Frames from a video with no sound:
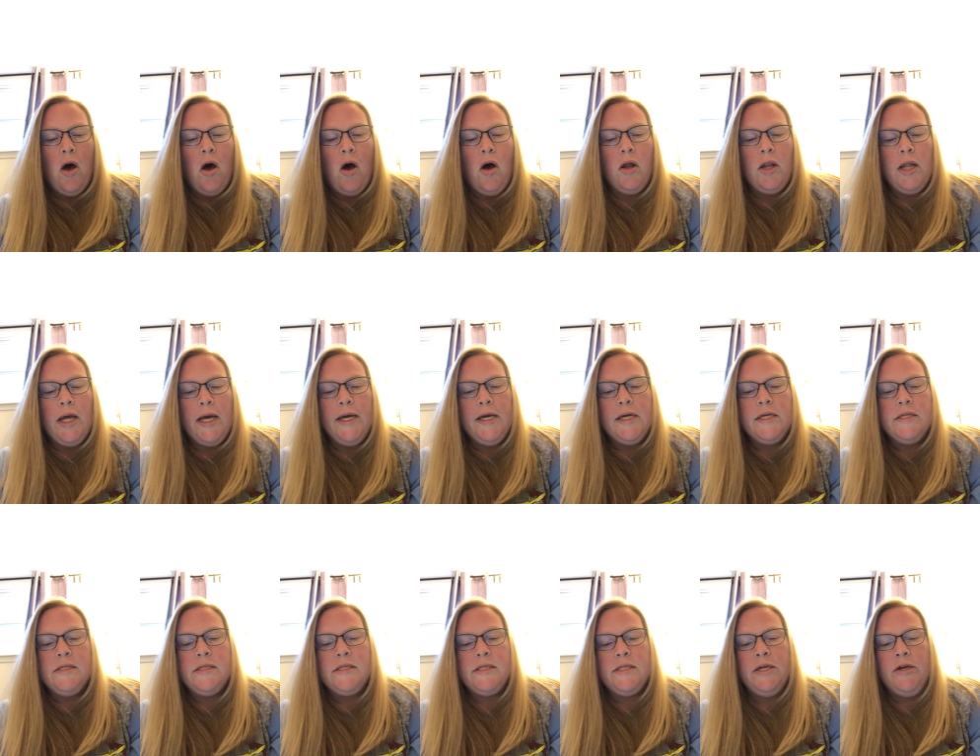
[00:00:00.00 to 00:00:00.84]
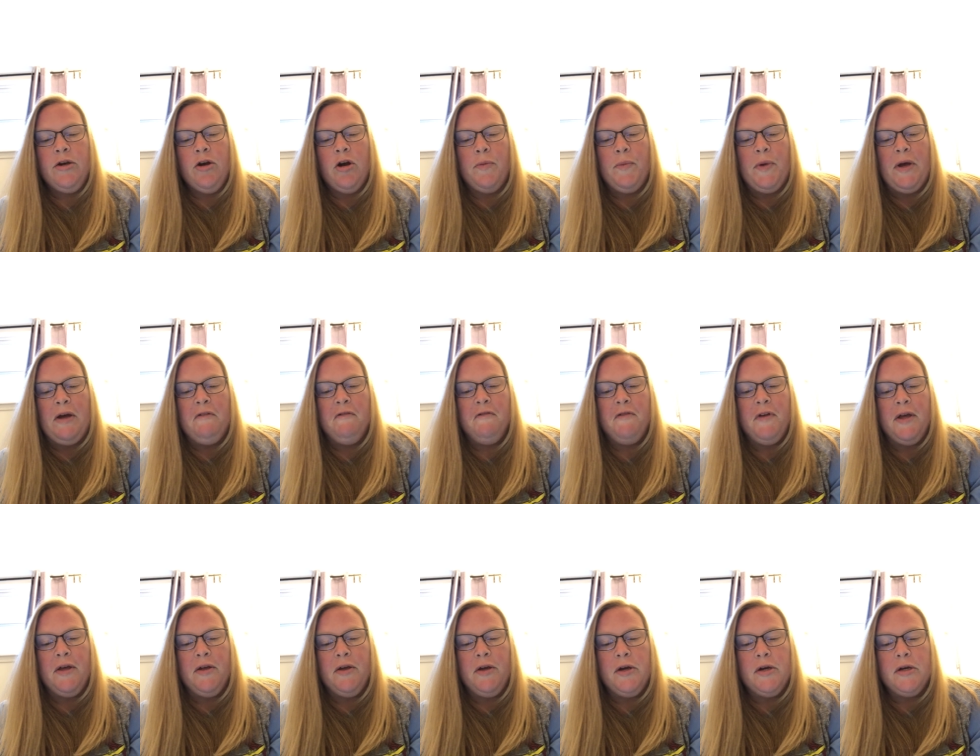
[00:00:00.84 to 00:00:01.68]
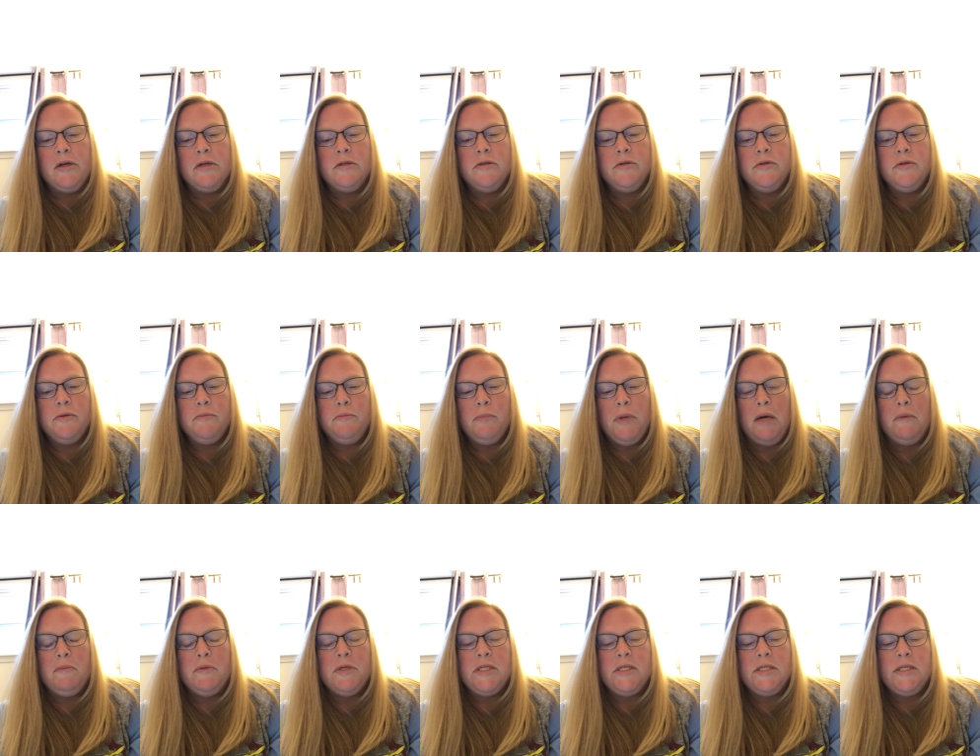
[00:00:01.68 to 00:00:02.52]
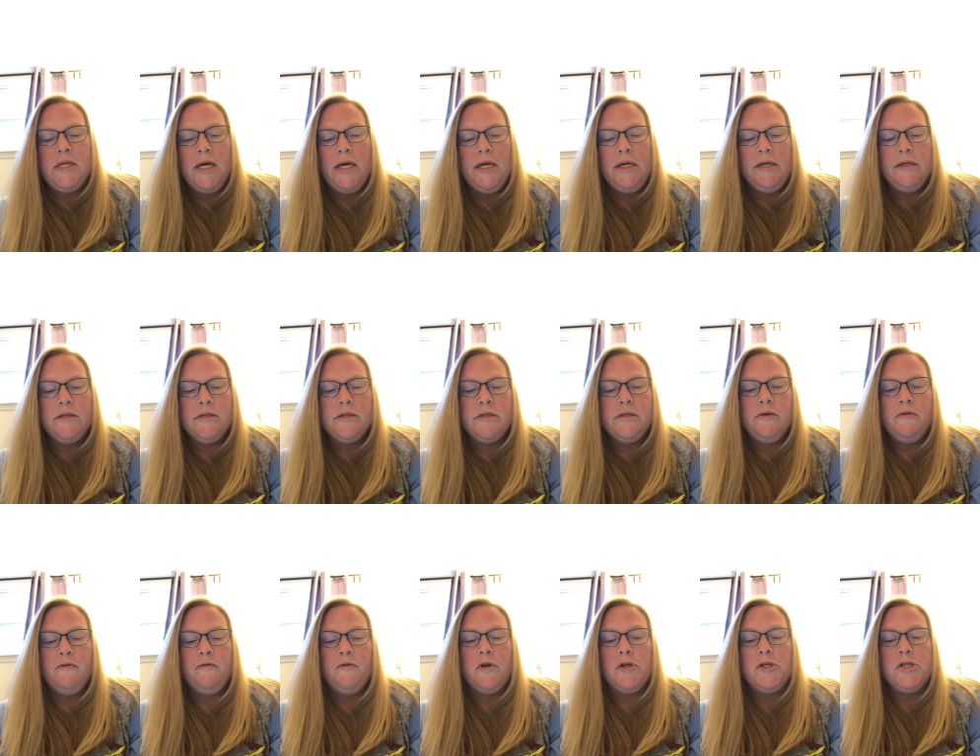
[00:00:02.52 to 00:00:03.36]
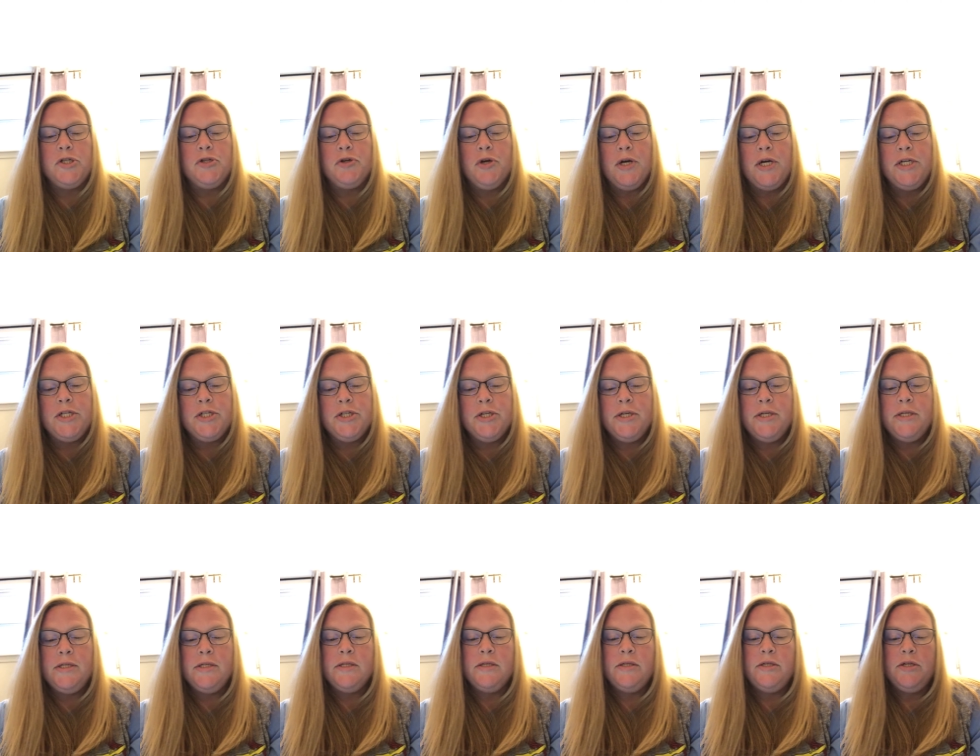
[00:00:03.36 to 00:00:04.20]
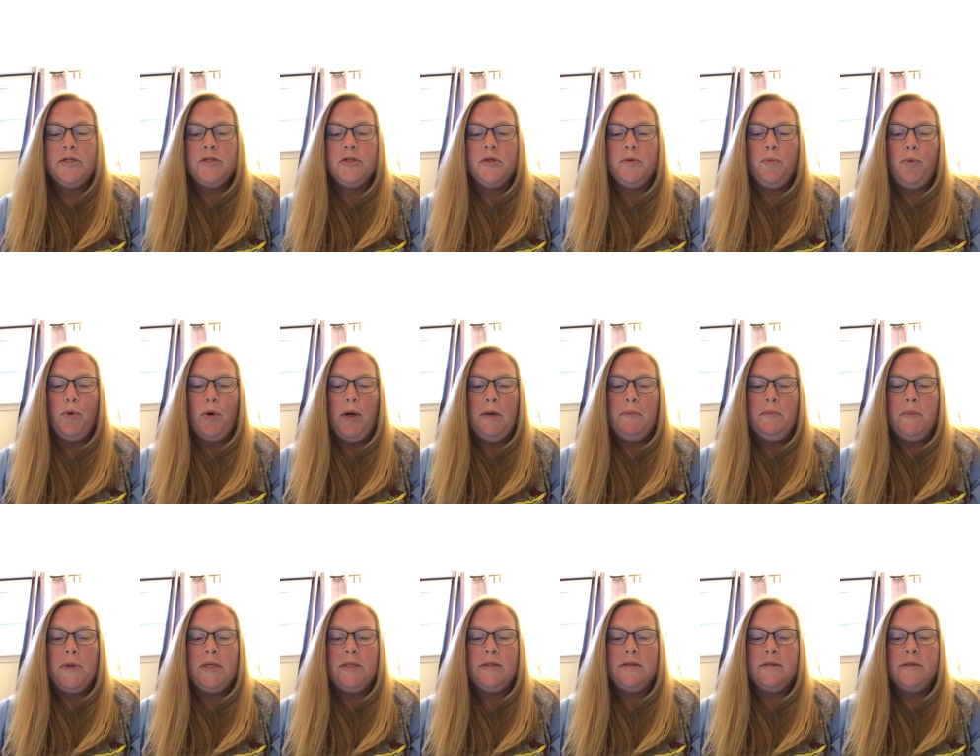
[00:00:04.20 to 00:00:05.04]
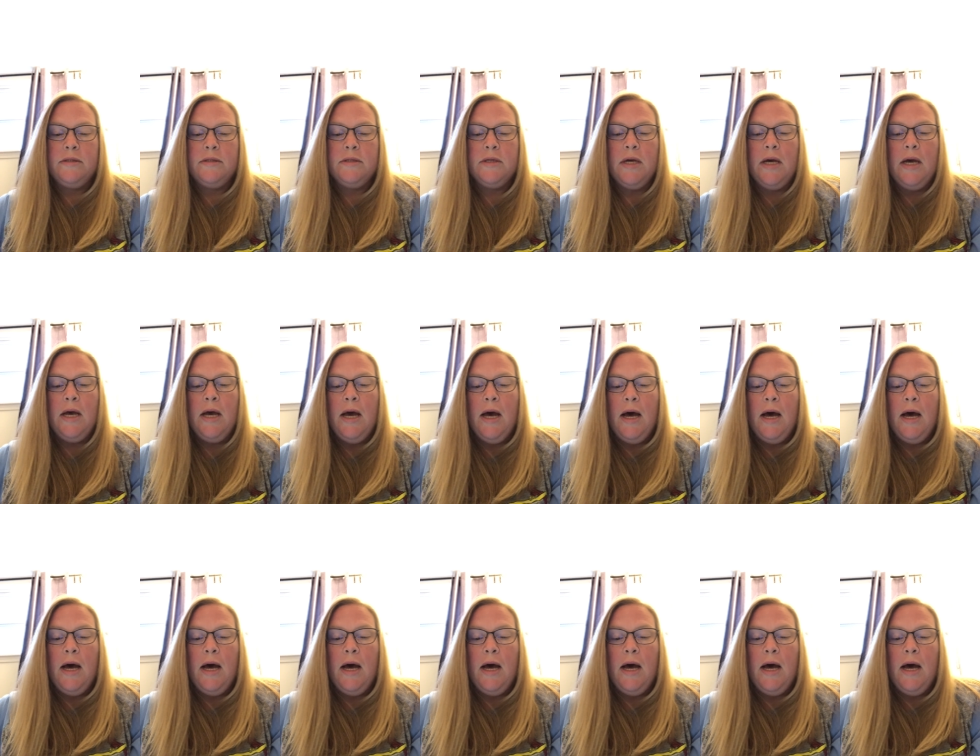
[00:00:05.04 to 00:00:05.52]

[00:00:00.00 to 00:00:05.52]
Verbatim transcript: All I can see are my failures, my mistakes, frustrations, disappointments,